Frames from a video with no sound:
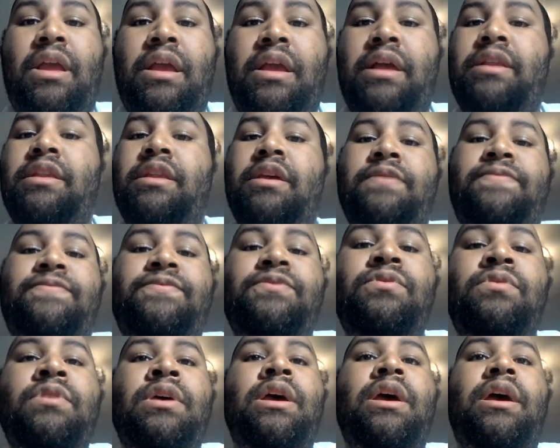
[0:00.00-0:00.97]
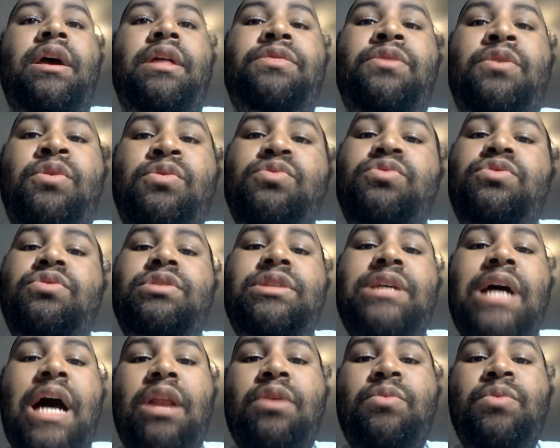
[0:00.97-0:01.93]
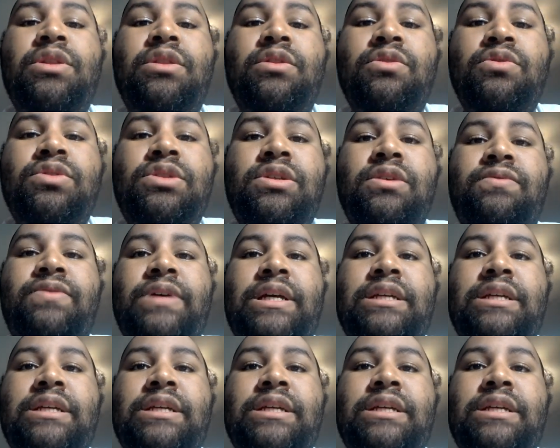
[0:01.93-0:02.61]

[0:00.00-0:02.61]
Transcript: And if you, and those who sided with Lucifer,